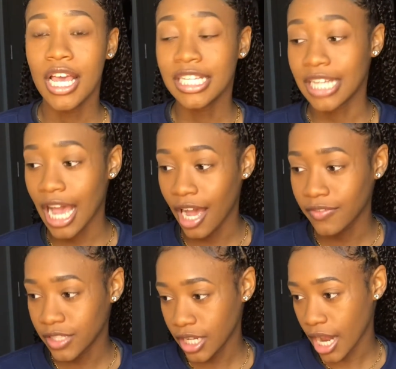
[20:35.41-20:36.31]
So
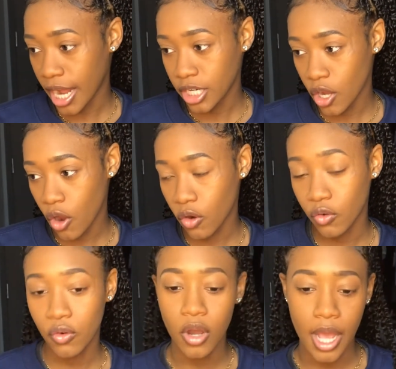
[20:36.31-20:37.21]
after that,
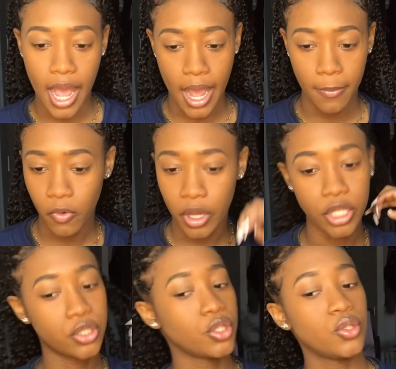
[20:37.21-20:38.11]
now I'm going
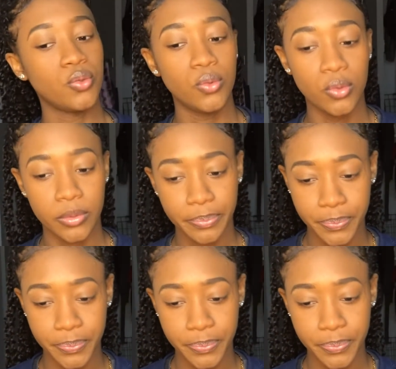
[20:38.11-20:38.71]
to do